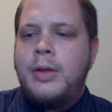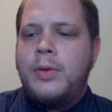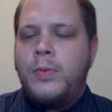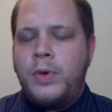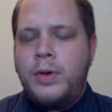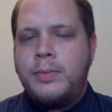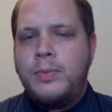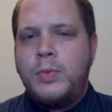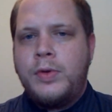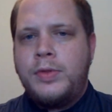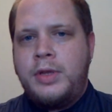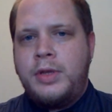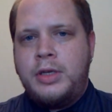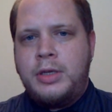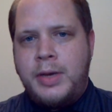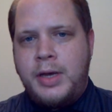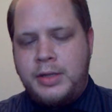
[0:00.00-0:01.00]
One more
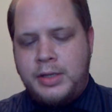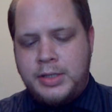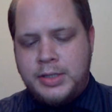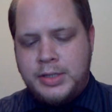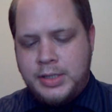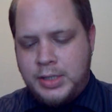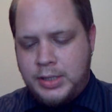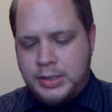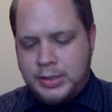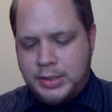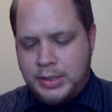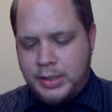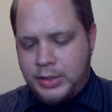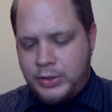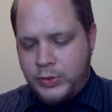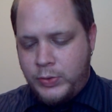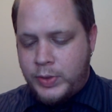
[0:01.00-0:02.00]
thing about these things that
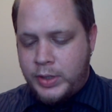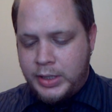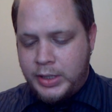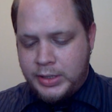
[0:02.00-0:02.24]
I do want to